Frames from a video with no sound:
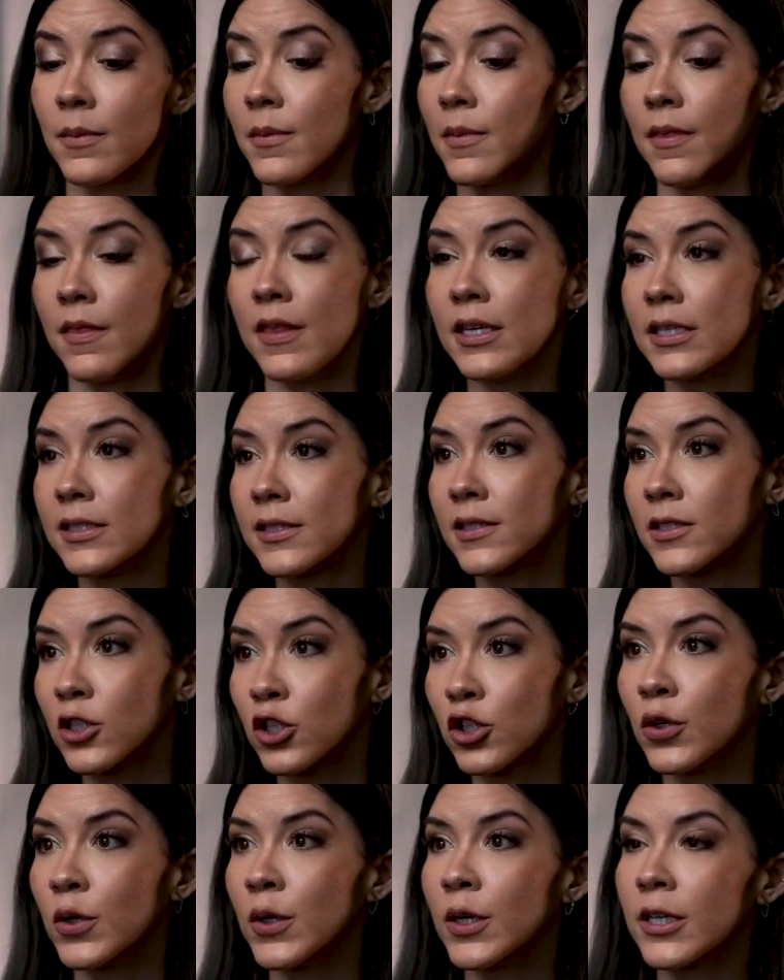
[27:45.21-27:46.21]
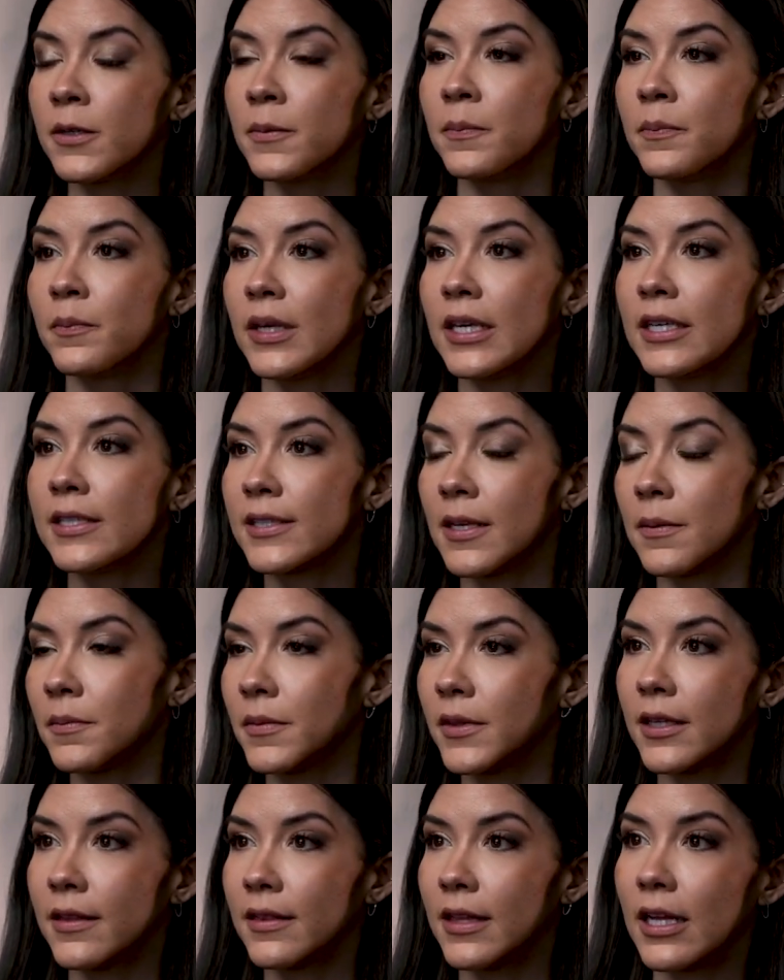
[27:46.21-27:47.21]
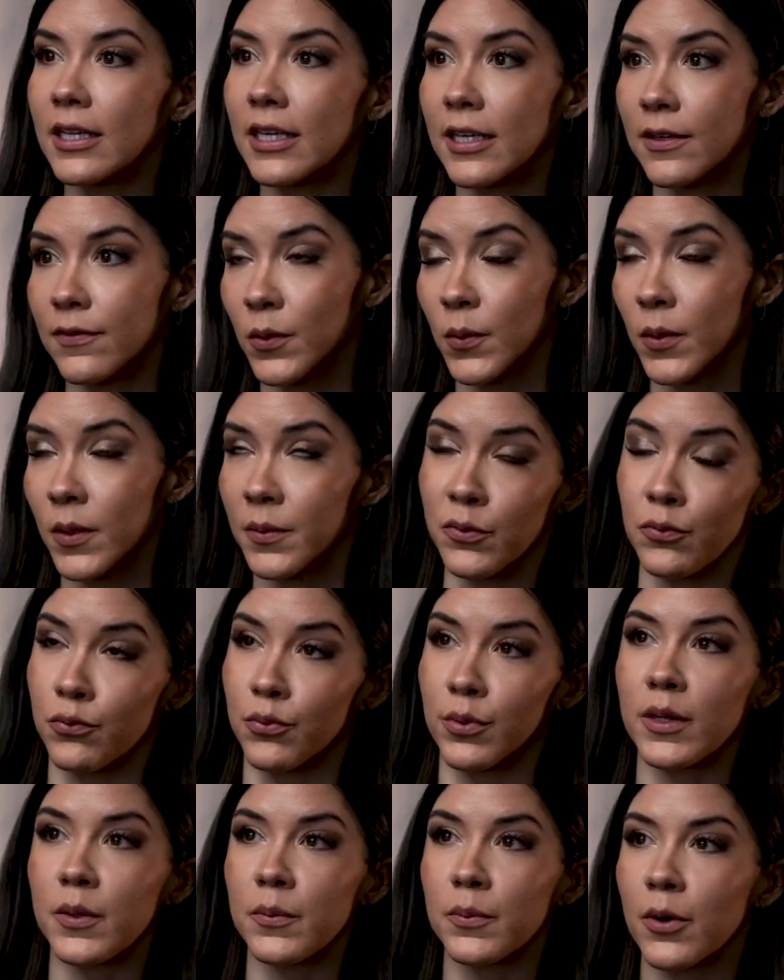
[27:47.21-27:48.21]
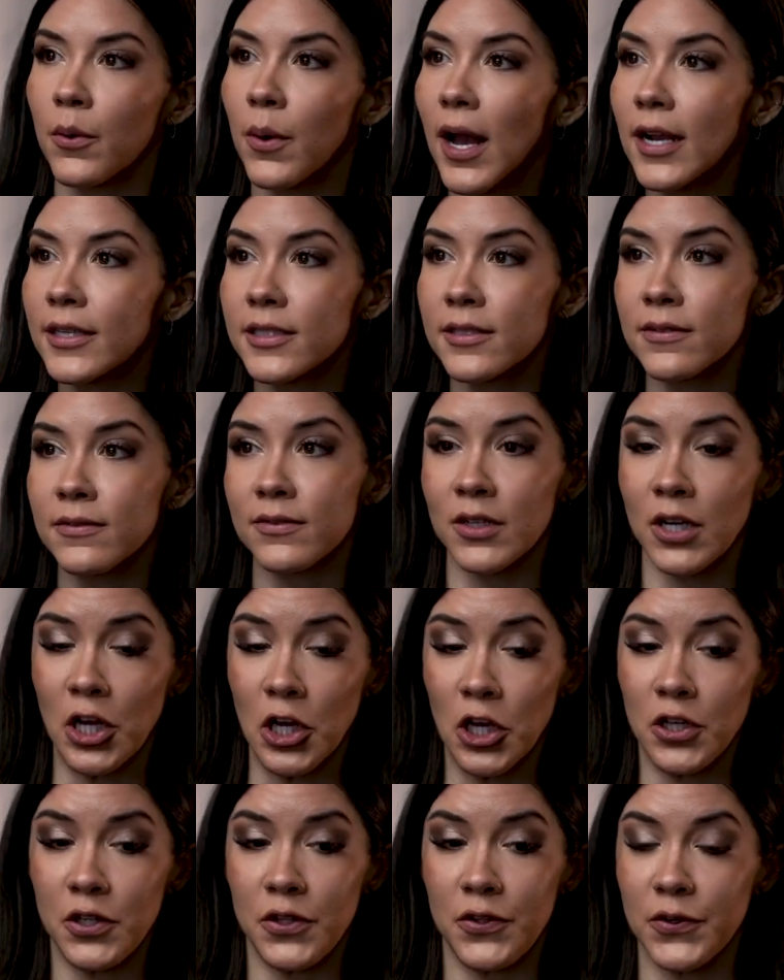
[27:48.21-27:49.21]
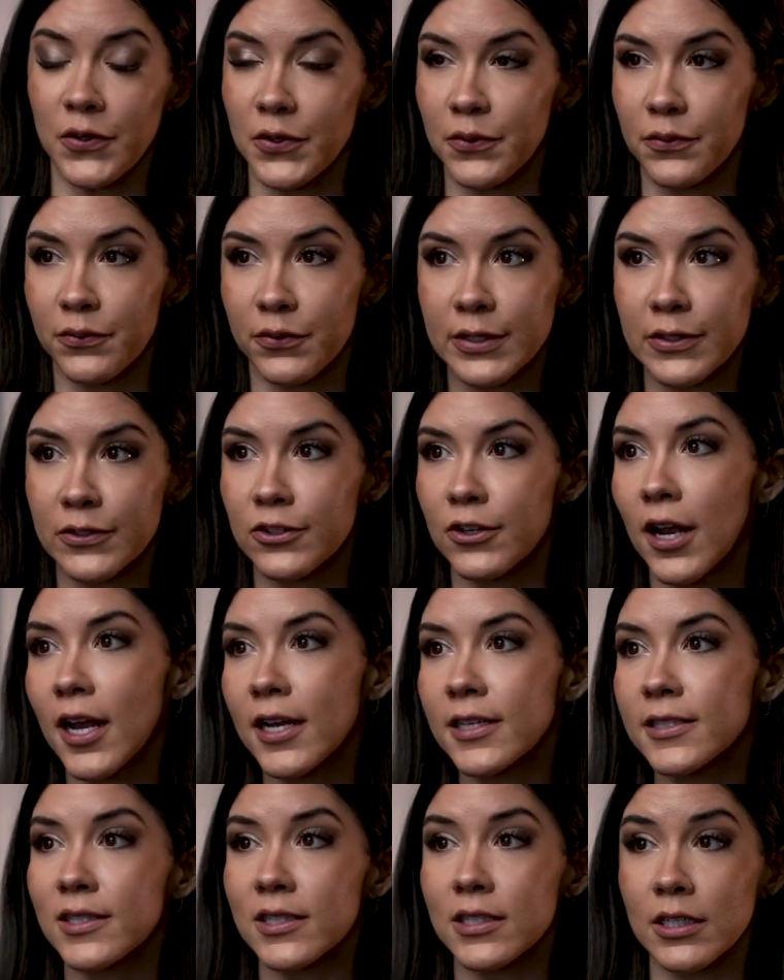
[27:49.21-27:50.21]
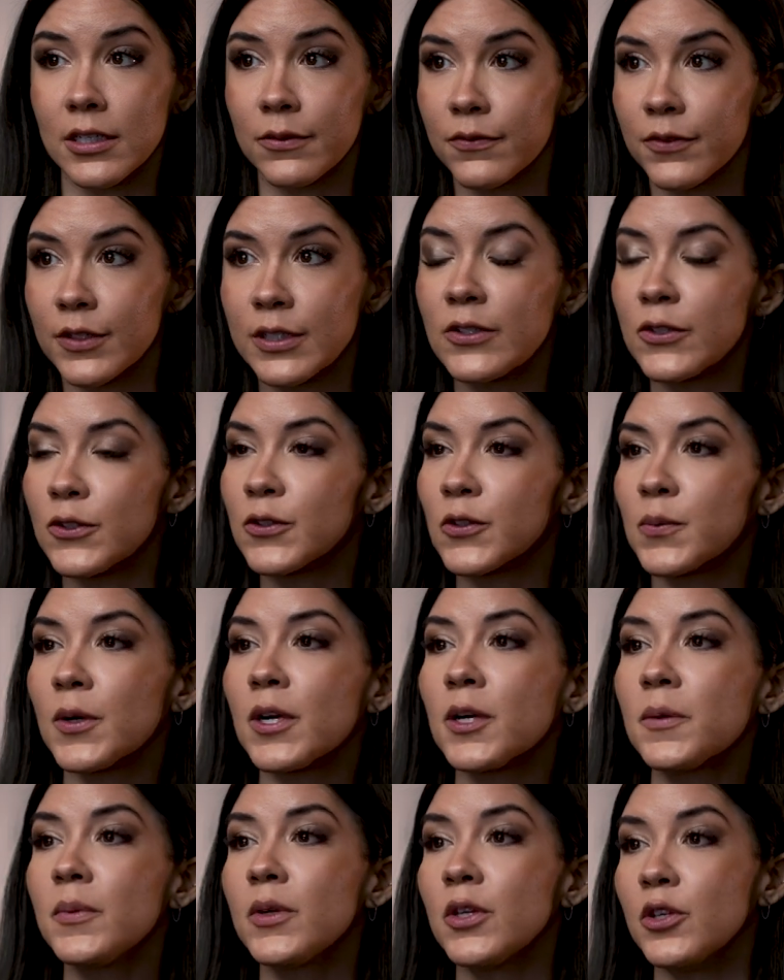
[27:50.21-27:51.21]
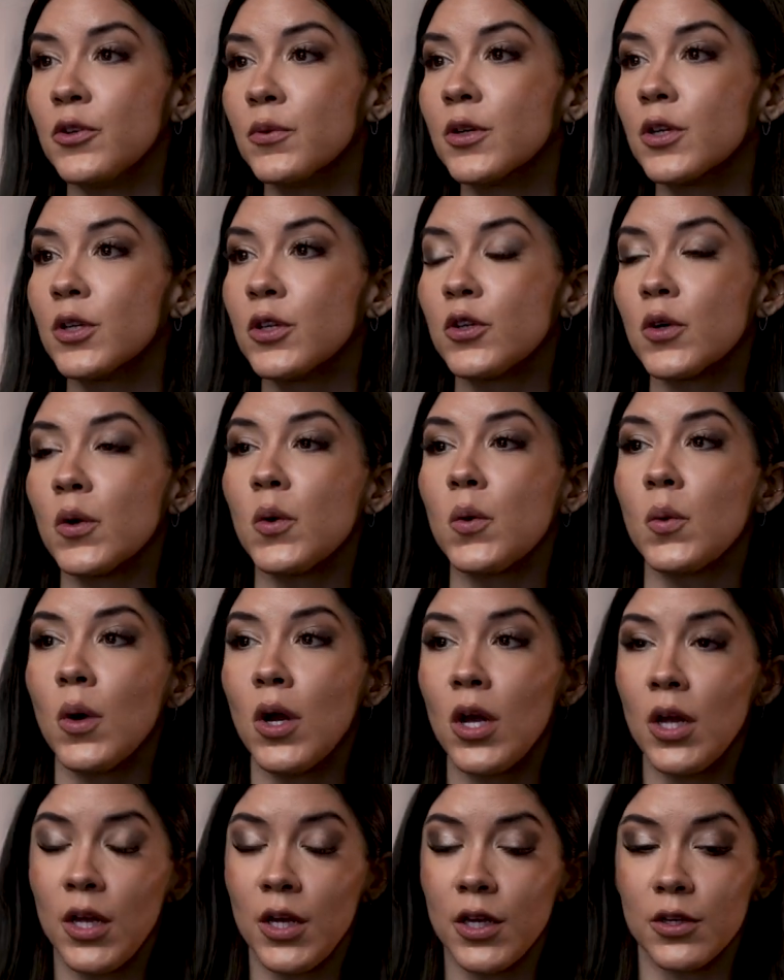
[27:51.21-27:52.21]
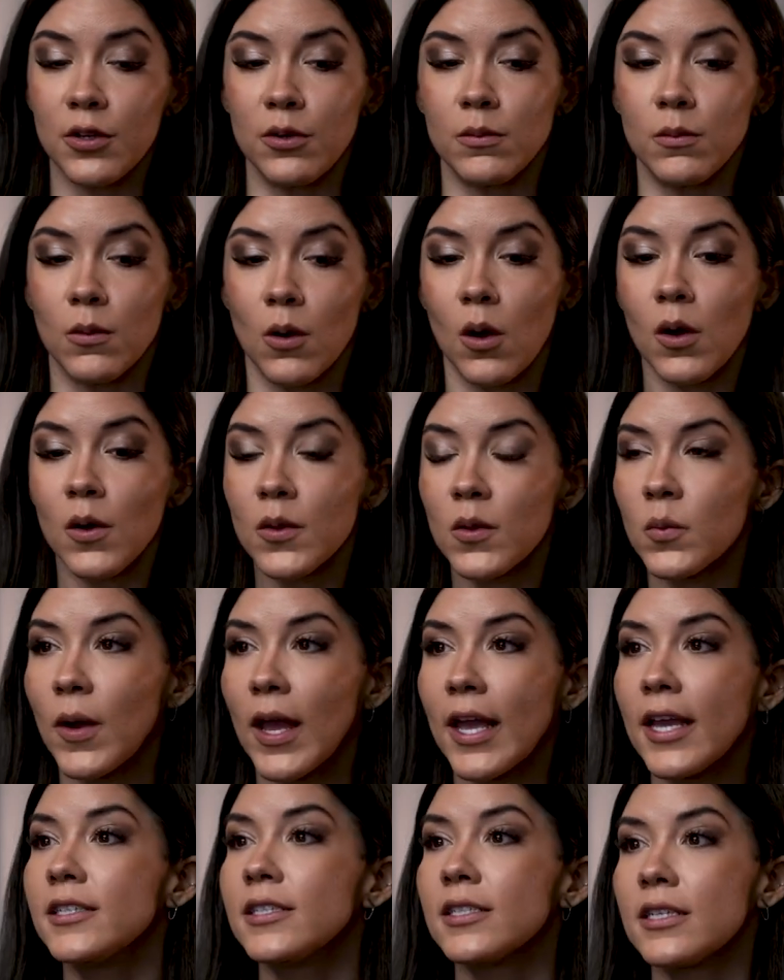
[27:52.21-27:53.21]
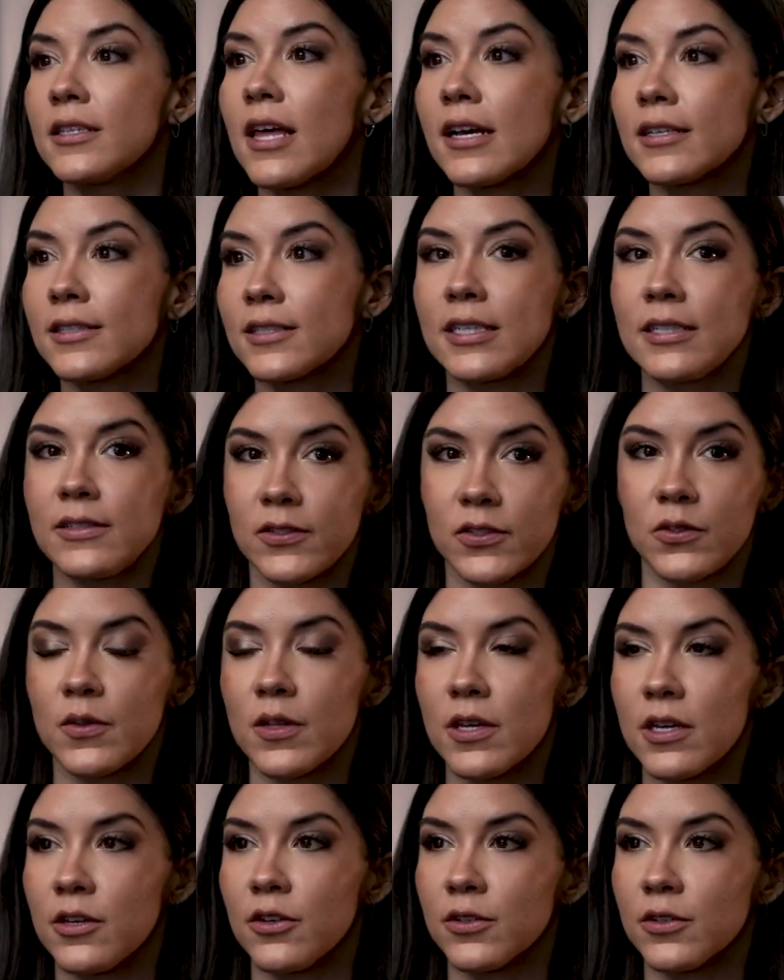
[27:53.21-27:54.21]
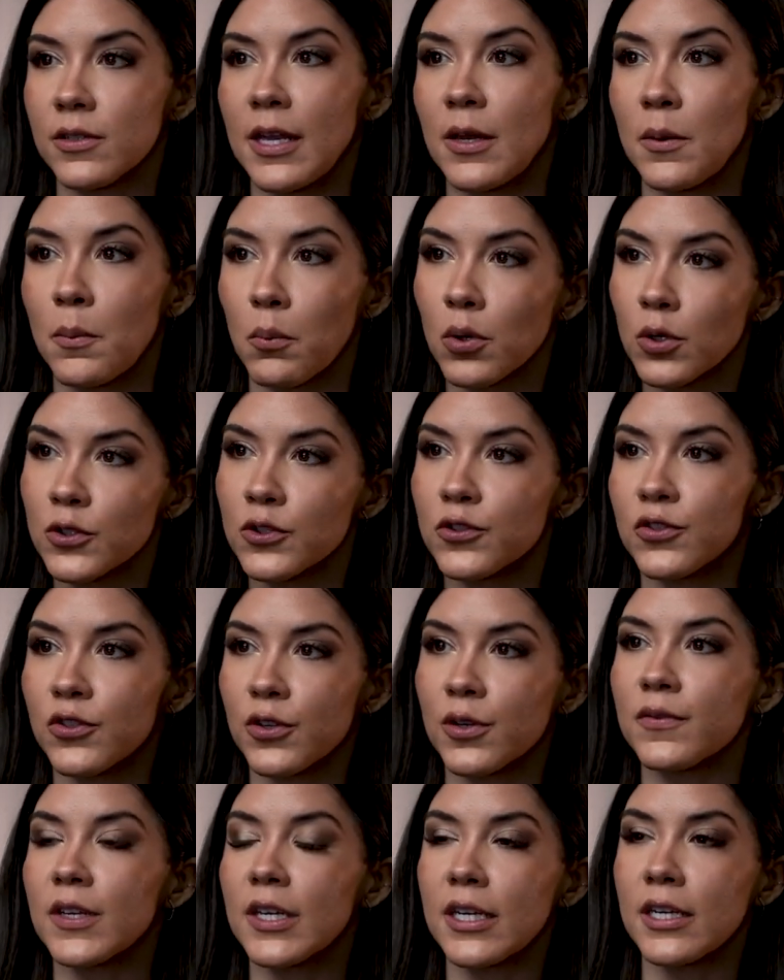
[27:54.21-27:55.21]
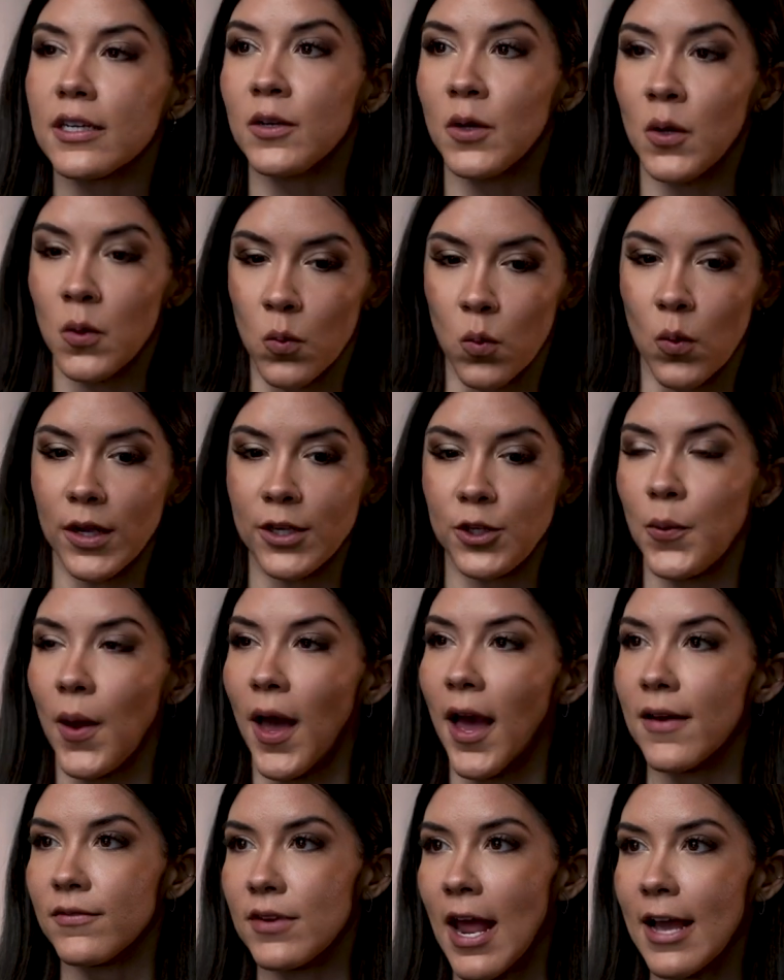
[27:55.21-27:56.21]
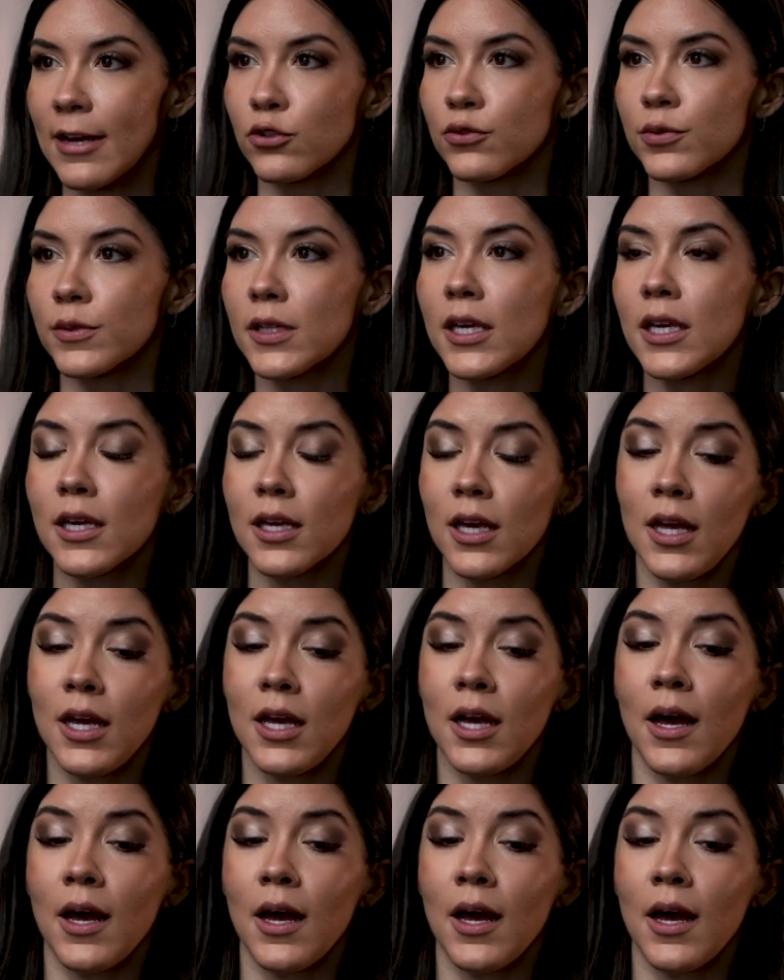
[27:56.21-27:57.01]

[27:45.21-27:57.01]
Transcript: This could be something that, like, if you want to be really proactive, you could freeze your eggs, you could freeze your sperm, you could go, all the way to that sense so that you're like preserving what you have naturally.